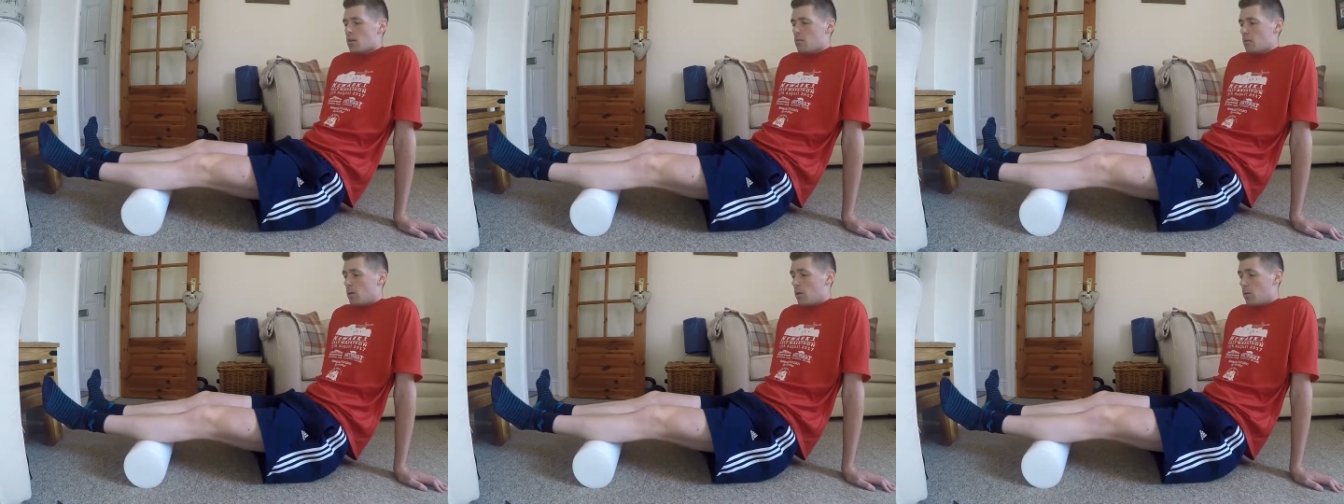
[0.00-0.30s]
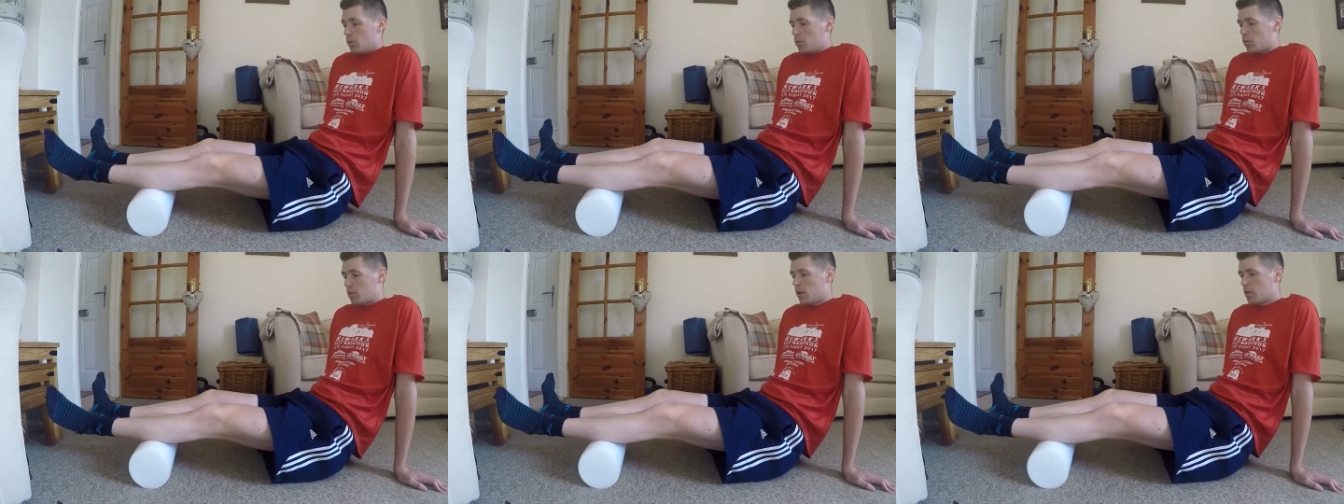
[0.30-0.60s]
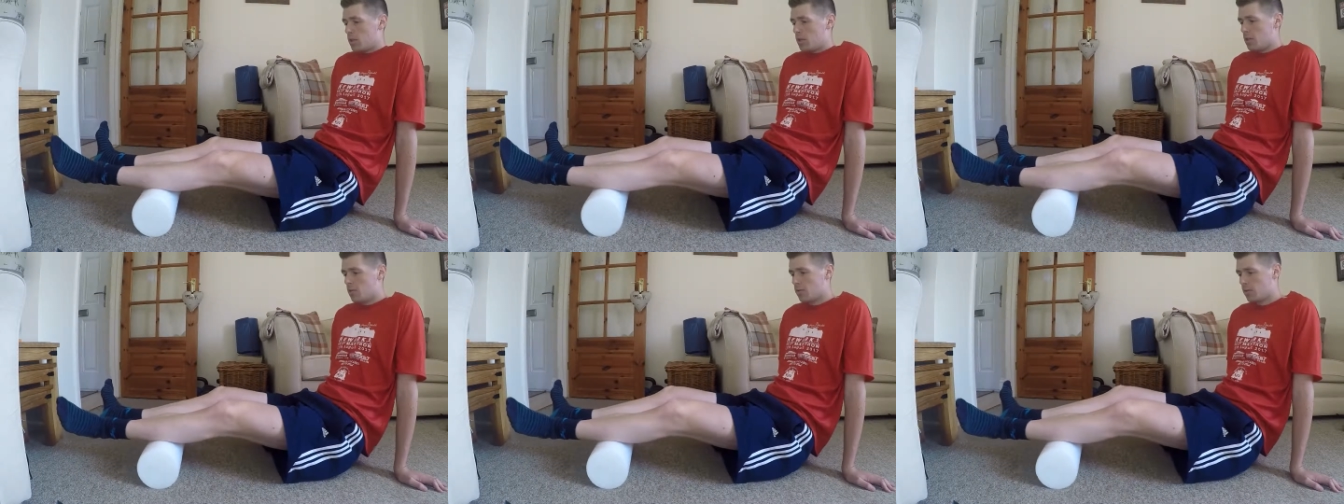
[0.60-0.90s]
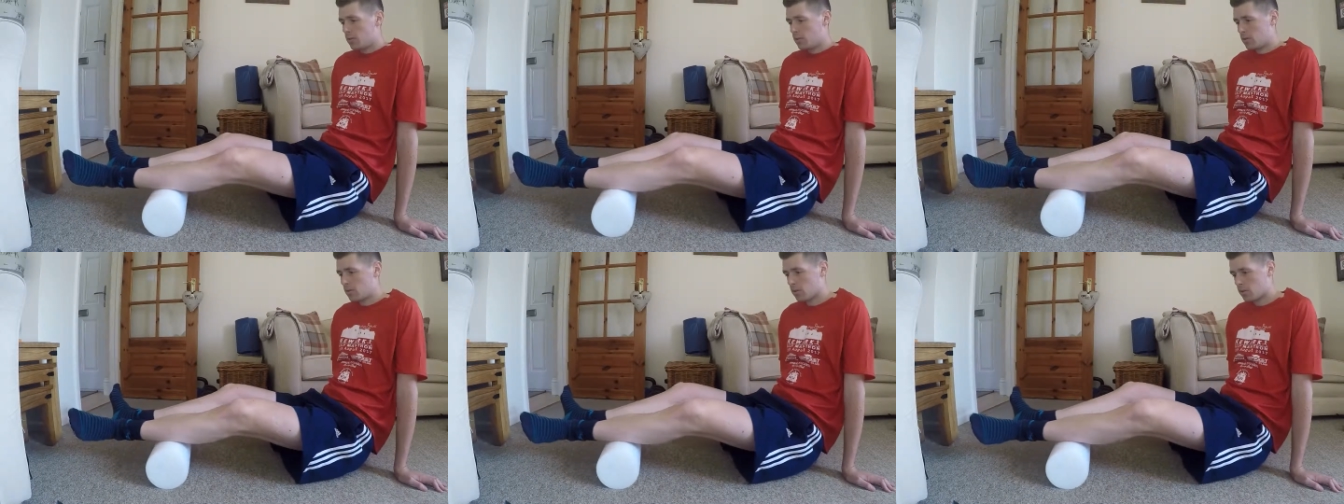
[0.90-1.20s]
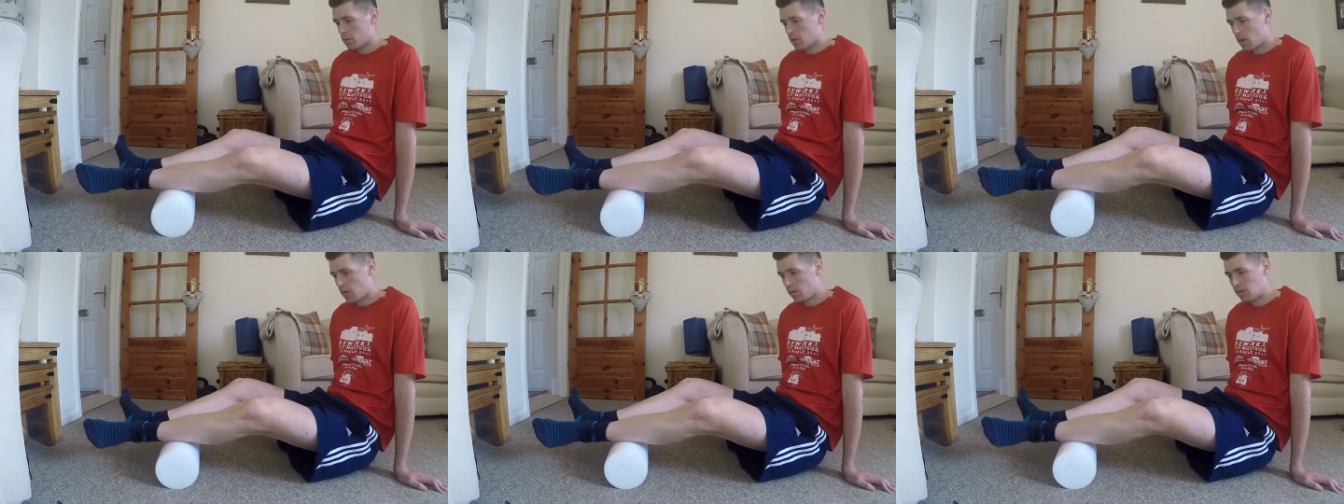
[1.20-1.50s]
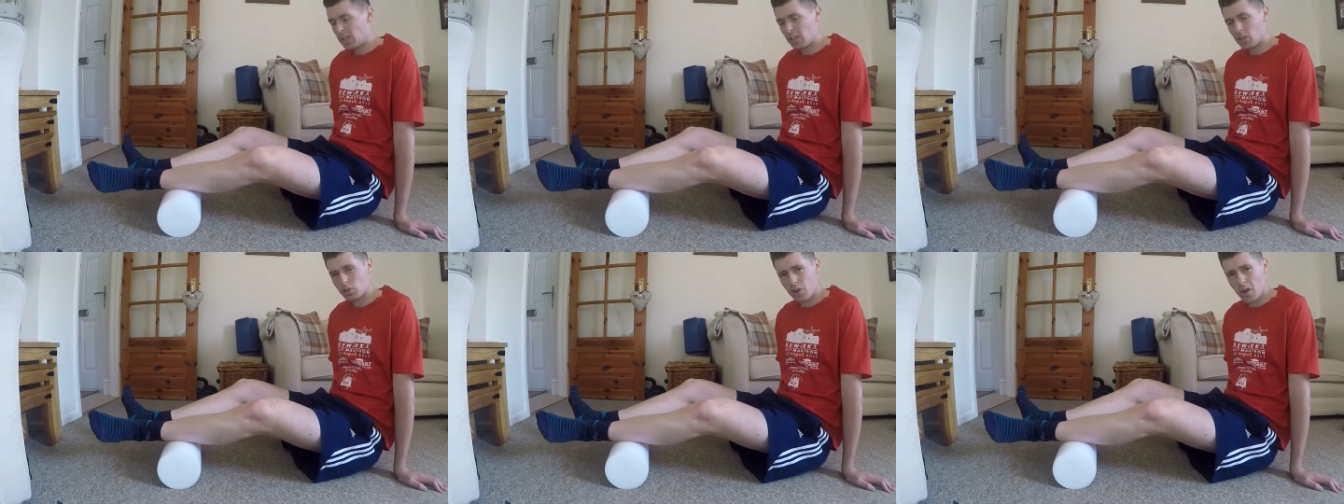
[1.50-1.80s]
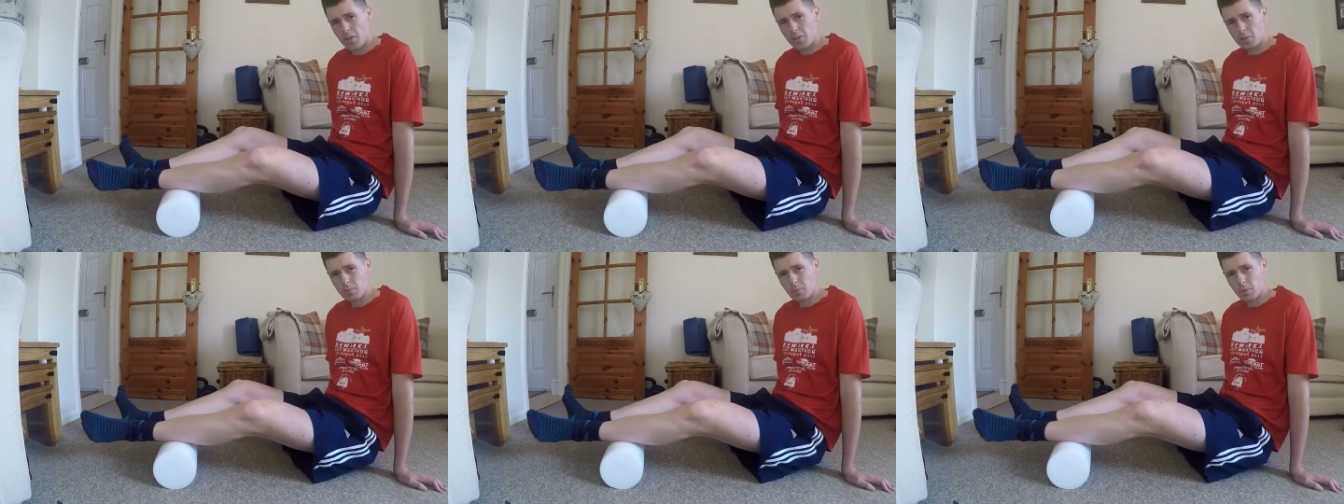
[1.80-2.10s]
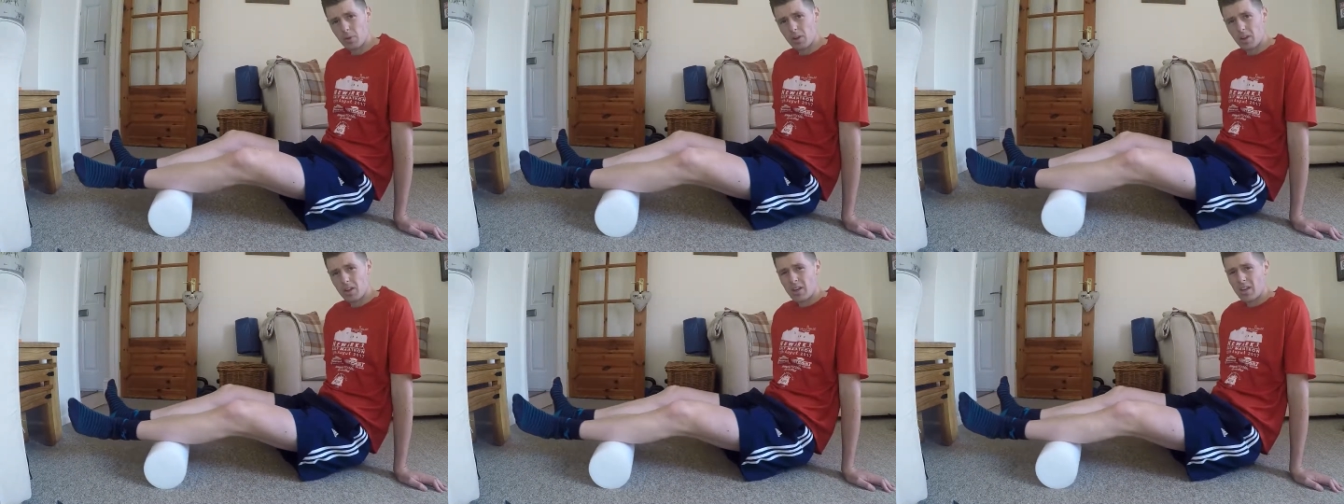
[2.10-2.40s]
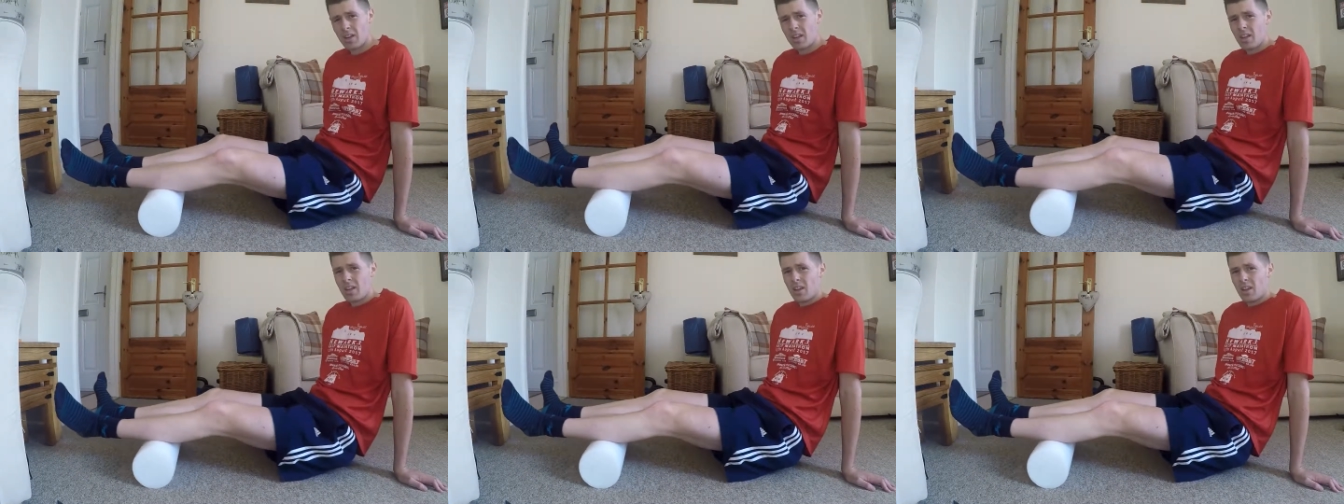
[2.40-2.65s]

I'll try to. So I didn't train this morning.